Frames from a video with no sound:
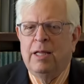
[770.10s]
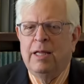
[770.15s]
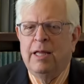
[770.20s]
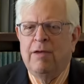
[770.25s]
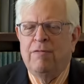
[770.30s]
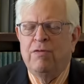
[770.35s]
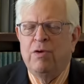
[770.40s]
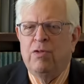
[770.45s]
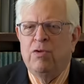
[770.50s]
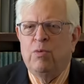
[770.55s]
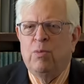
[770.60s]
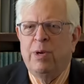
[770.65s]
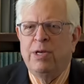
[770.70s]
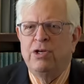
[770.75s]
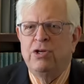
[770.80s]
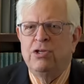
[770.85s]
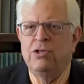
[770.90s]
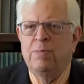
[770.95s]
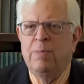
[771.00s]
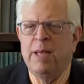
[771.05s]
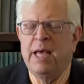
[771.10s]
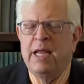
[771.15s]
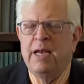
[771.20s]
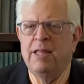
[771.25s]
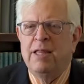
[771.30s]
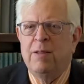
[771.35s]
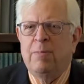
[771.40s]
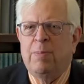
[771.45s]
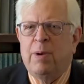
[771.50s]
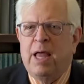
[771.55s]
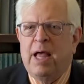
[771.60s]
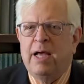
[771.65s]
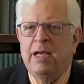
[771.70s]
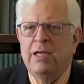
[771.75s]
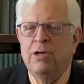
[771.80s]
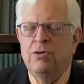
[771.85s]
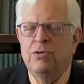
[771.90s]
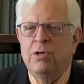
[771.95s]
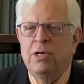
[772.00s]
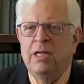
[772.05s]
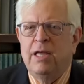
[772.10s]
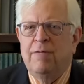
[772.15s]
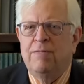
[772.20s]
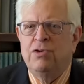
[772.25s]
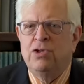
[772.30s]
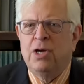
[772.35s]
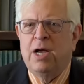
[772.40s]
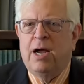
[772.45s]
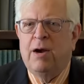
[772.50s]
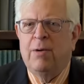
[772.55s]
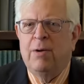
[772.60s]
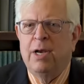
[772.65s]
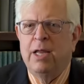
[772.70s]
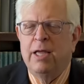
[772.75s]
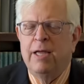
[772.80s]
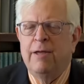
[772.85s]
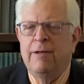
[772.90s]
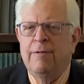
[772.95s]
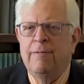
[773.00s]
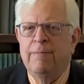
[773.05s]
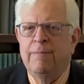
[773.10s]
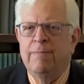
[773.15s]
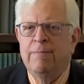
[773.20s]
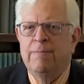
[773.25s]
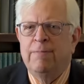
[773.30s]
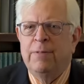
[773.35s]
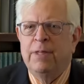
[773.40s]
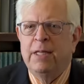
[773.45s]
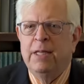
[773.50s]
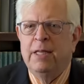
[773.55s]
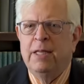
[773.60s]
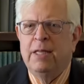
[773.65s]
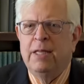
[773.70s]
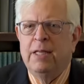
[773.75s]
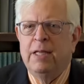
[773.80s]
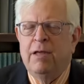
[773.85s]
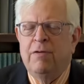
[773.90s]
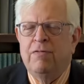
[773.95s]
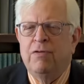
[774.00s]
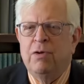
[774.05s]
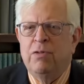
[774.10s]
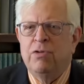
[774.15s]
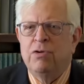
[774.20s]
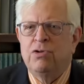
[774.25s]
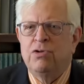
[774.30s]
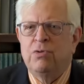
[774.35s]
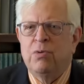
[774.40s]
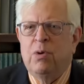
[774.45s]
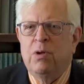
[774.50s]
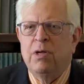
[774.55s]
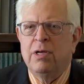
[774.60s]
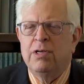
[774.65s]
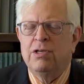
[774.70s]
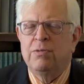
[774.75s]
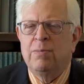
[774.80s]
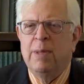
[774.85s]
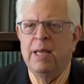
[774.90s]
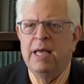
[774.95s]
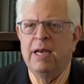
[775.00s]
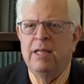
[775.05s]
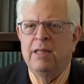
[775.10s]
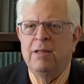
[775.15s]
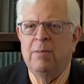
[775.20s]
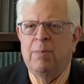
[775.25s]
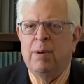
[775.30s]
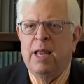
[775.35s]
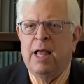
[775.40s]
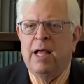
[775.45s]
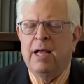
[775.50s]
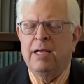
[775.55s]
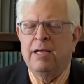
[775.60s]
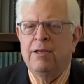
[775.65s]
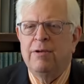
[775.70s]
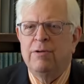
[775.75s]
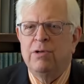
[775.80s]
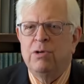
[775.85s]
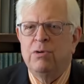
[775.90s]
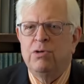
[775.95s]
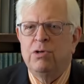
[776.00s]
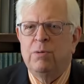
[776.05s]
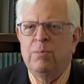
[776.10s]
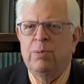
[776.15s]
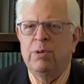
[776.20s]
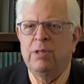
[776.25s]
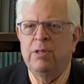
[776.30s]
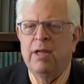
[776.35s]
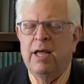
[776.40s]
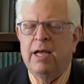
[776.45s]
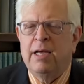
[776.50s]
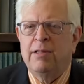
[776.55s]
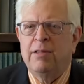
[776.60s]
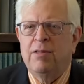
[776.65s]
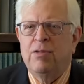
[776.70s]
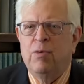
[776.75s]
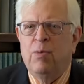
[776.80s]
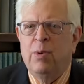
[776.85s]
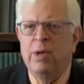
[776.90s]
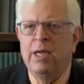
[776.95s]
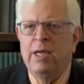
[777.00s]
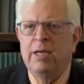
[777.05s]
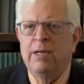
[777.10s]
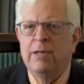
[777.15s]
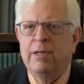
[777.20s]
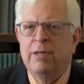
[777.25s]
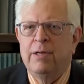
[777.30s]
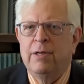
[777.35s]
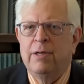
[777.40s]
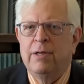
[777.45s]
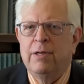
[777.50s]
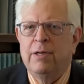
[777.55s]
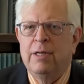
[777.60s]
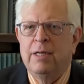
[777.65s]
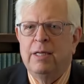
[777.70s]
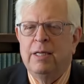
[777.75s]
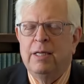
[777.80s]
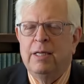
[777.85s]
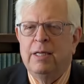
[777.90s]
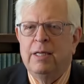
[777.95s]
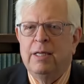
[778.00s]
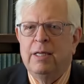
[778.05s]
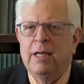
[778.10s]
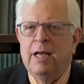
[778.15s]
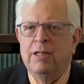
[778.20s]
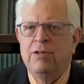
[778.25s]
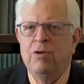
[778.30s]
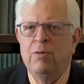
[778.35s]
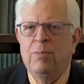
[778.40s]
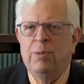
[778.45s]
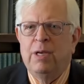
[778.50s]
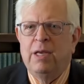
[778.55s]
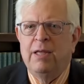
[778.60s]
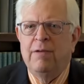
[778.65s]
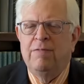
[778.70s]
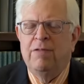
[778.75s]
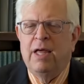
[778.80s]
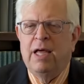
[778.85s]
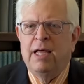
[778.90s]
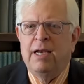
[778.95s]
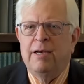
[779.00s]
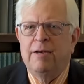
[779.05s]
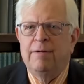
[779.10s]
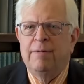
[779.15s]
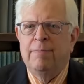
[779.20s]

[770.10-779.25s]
If you're the richest man in the block, you should give charity. If you're the strongest man in the block, you should protect the weak. I do believe that.